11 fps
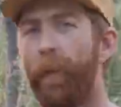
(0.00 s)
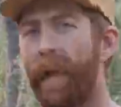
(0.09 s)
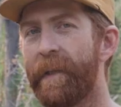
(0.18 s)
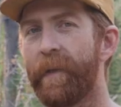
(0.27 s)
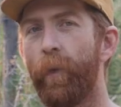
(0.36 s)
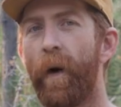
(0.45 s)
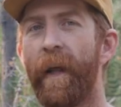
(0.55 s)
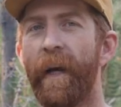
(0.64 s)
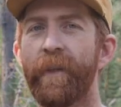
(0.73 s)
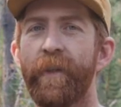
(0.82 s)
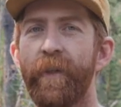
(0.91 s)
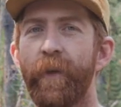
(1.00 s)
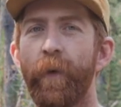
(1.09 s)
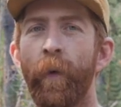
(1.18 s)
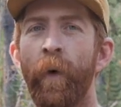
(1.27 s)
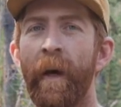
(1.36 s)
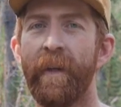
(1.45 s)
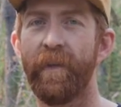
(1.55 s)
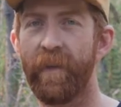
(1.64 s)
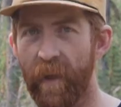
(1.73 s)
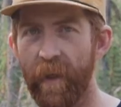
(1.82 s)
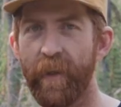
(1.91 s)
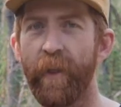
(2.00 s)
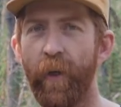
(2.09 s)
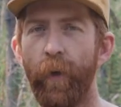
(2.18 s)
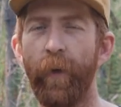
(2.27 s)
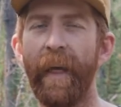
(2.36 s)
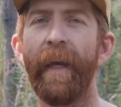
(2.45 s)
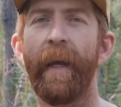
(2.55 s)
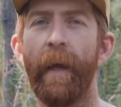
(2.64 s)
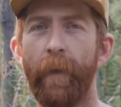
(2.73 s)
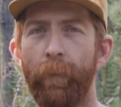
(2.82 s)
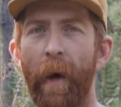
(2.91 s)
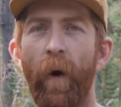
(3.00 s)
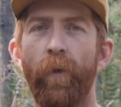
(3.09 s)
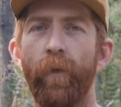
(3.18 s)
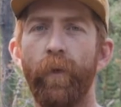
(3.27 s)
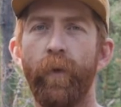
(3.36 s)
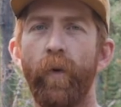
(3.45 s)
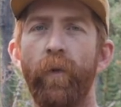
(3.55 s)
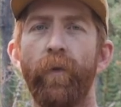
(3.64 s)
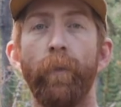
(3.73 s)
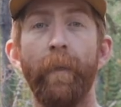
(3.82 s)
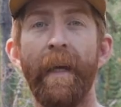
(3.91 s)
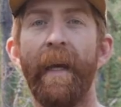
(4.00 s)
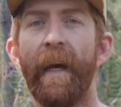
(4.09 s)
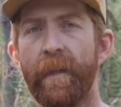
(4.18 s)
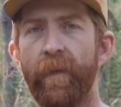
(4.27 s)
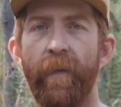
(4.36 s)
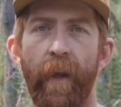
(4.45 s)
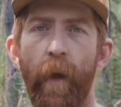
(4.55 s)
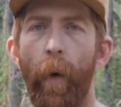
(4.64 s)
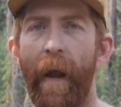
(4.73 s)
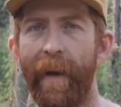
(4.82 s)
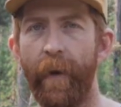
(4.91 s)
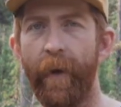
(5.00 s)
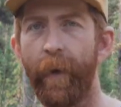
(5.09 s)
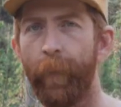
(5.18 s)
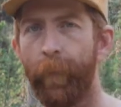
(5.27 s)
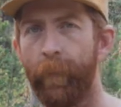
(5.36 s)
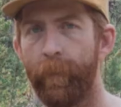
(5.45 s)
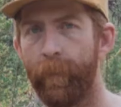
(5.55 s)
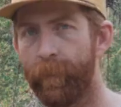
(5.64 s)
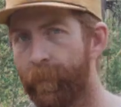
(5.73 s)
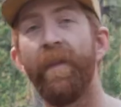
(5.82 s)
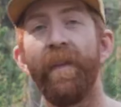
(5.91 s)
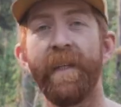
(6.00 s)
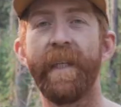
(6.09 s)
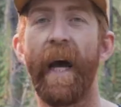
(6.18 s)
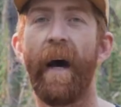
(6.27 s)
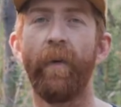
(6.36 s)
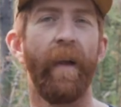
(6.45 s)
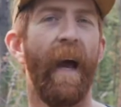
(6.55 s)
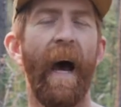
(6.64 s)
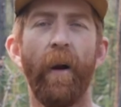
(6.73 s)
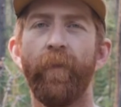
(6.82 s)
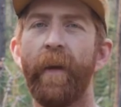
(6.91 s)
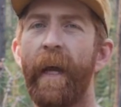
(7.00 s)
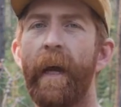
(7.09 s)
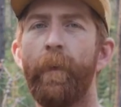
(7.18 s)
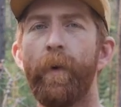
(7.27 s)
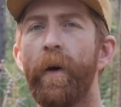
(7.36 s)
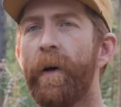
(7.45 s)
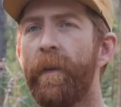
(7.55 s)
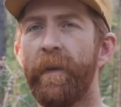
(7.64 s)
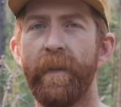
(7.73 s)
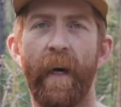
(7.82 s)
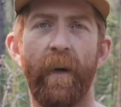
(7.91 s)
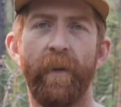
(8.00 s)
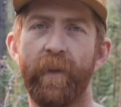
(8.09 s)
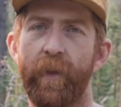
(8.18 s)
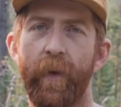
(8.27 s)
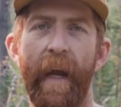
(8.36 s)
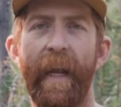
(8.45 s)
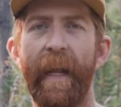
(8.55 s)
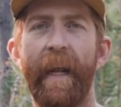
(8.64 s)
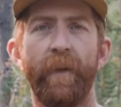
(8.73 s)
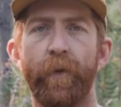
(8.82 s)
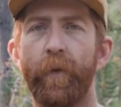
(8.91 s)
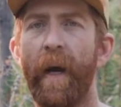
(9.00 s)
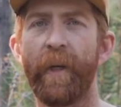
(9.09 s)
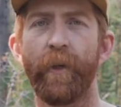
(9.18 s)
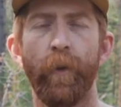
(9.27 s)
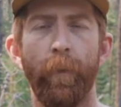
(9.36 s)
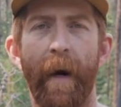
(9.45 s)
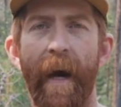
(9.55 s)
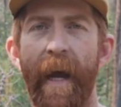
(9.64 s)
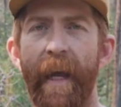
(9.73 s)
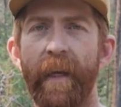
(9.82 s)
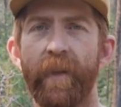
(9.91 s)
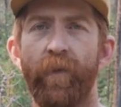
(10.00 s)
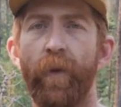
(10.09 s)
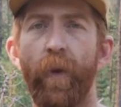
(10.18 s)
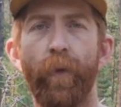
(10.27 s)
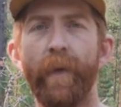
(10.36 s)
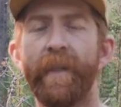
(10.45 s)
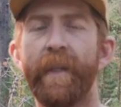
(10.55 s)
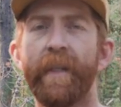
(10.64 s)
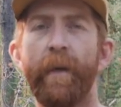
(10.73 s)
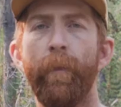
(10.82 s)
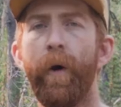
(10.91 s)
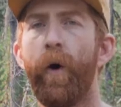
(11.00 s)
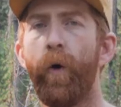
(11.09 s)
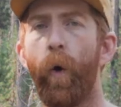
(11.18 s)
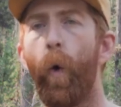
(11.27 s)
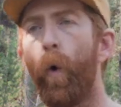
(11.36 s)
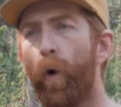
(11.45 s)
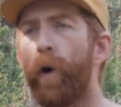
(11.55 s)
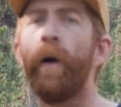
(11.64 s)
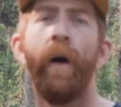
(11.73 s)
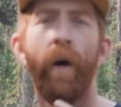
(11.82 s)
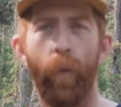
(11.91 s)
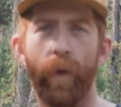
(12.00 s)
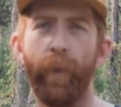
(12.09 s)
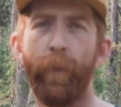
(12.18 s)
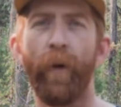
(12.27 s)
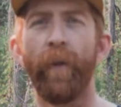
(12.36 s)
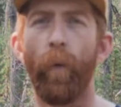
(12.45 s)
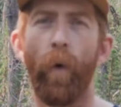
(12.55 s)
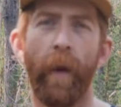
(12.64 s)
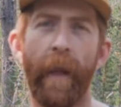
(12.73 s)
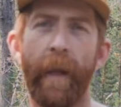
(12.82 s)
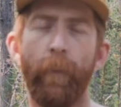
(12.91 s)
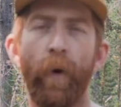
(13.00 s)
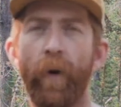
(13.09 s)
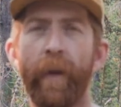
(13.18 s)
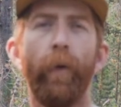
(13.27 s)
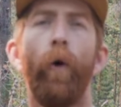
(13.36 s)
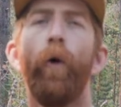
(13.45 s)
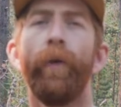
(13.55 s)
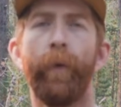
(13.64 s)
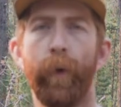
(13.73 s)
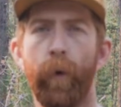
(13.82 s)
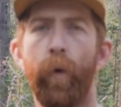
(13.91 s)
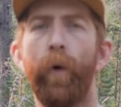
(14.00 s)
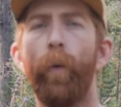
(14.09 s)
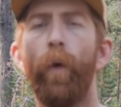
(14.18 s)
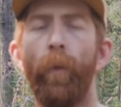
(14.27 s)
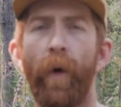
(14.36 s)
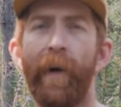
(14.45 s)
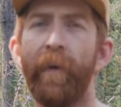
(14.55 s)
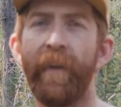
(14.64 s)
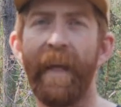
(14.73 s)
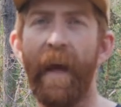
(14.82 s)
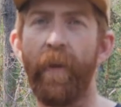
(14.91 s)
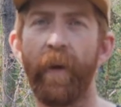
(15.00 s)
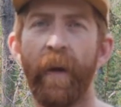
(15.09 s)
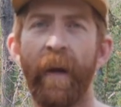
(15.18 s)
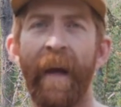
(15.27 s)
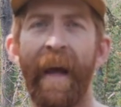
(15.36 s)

makes the One X2 such a unique and powerful tool for me as a video editor. The sound. Out of camera, the sound is great. It has directional mics for the 360 mode, or when you put in the 180 mode, it'll only record one way or the other,